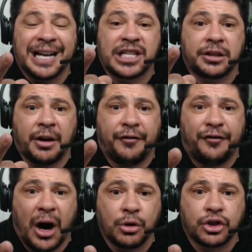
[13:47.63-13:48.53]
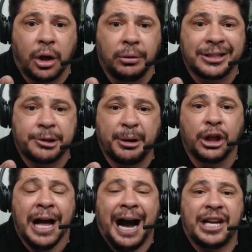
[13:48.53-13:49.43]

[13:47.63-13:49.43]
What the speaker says: as the false Holy Spirit,